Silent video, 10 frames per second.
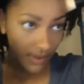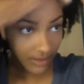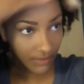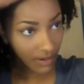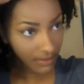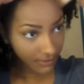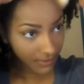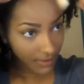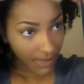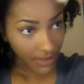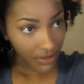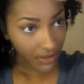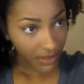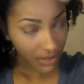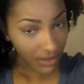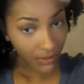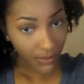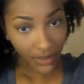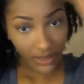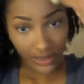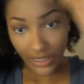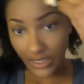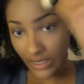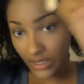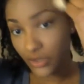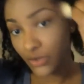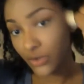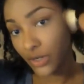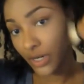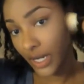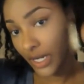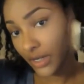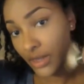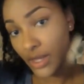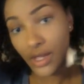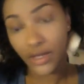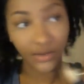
And you also want to make sure that you're working this into your hairline.